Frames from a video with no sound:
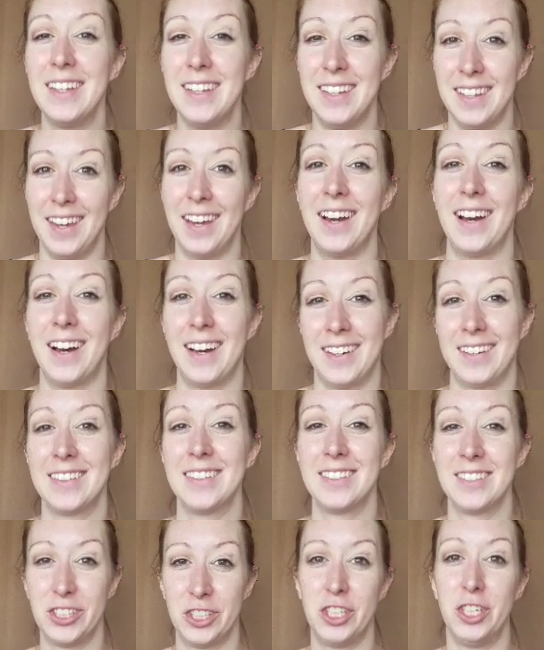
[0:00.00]
Yeah,
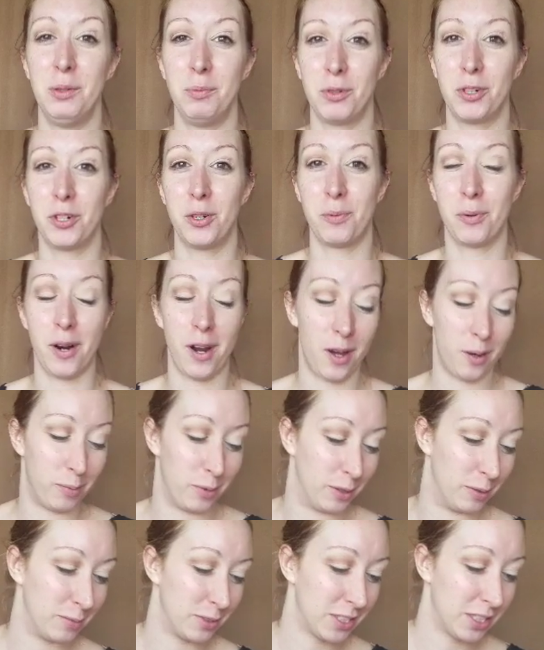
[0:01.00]
cheap girl
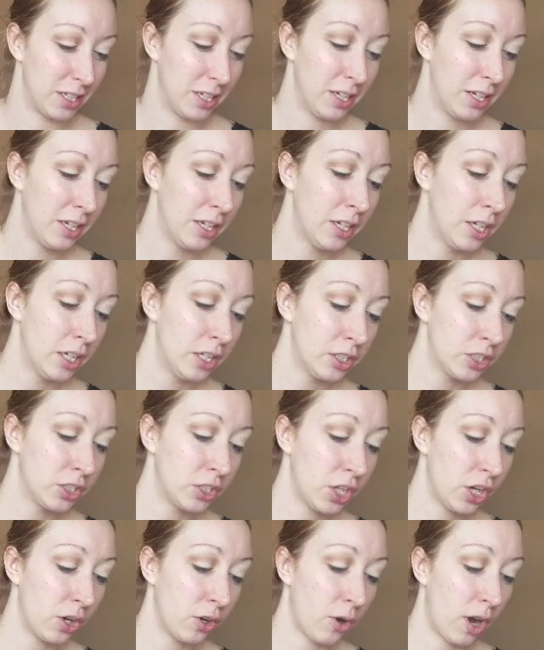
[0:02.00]
problems.
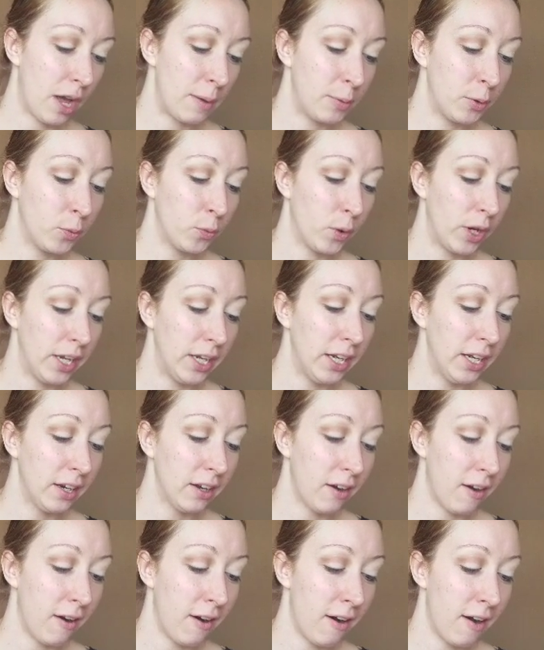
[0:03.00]
So I've been
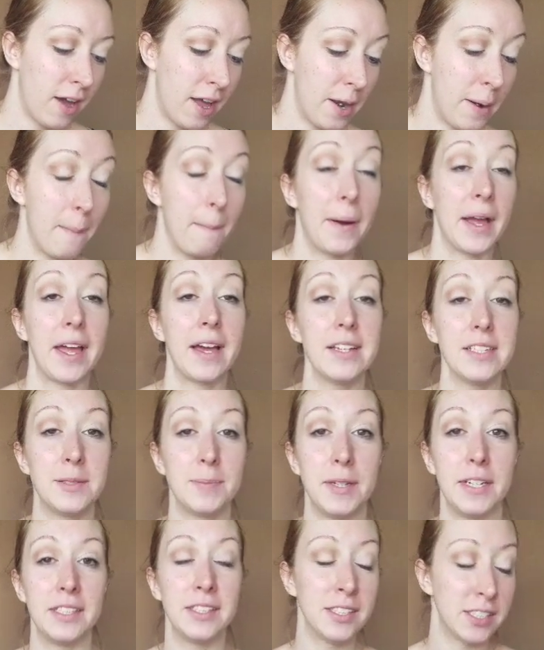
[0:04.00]
waiting on my
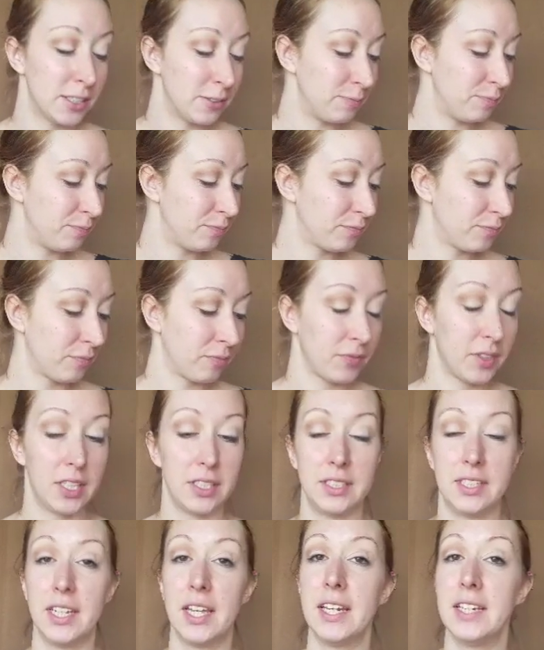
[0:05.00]
husband
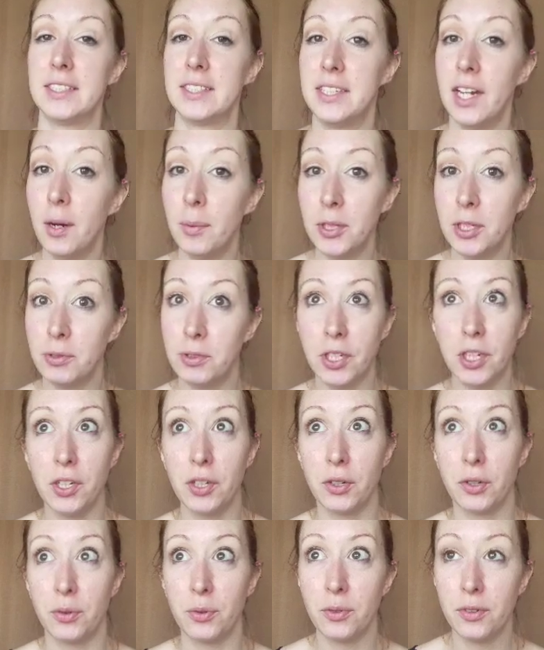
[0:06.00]
to get his
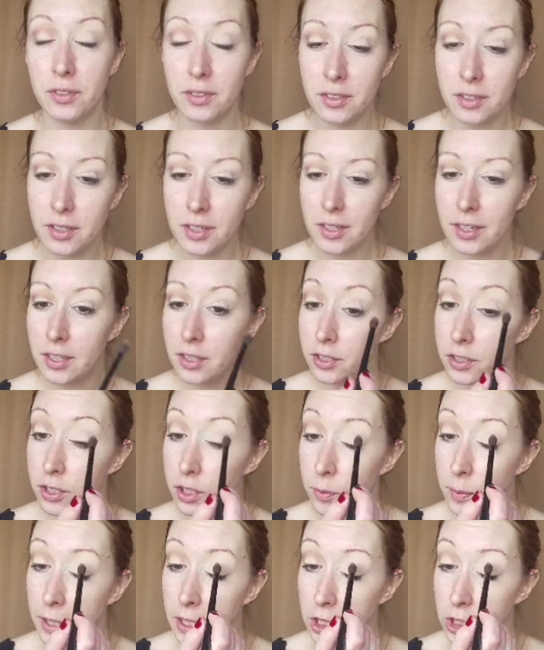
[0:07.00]
W-2
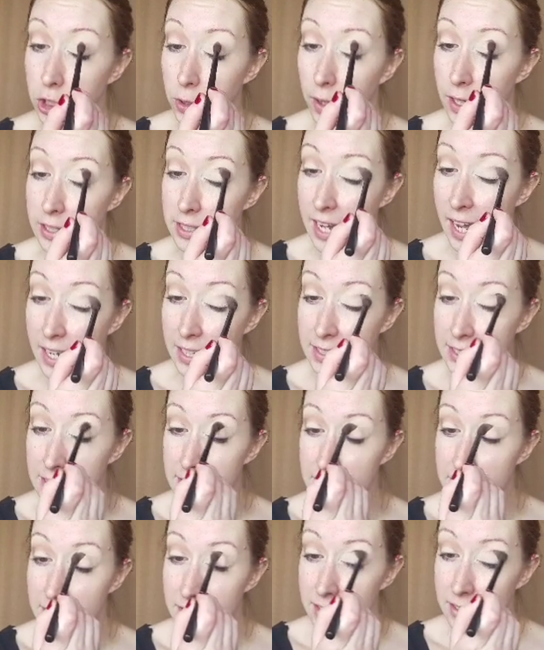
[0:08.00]
so we can do our
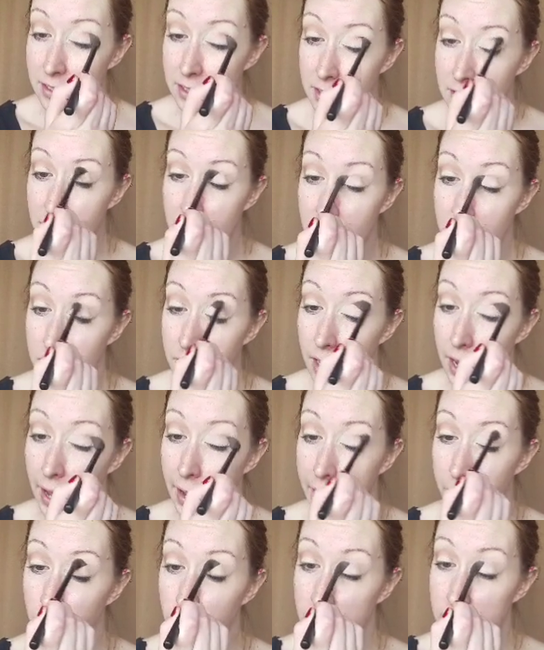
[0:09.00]
taxes.
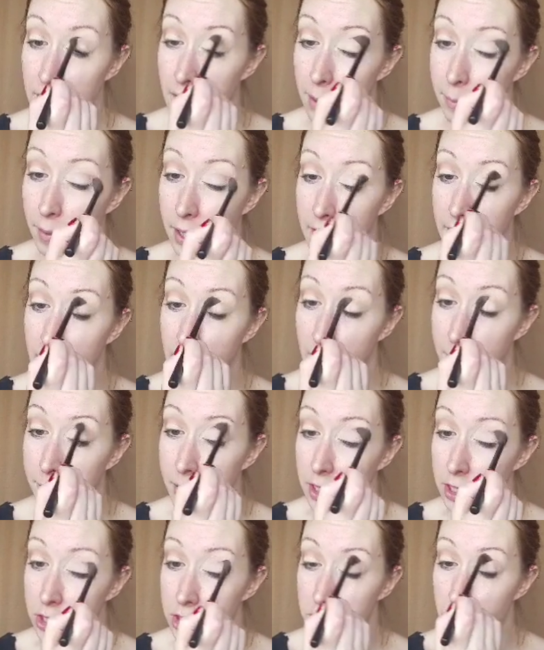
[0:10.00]
And with that money,
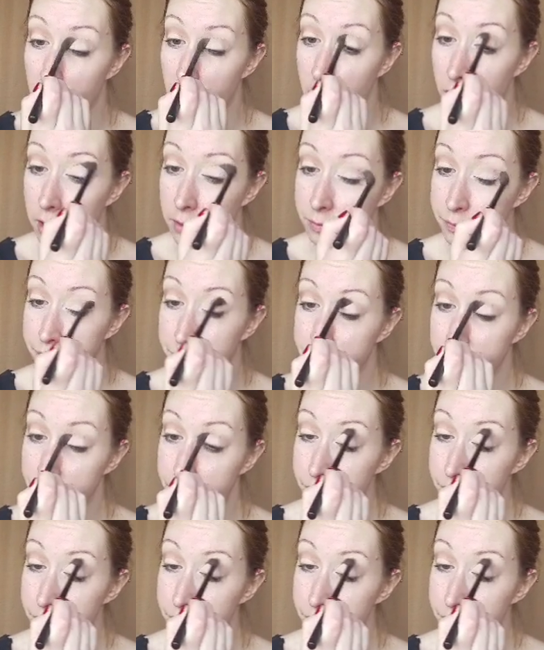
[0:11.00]
I'm going to start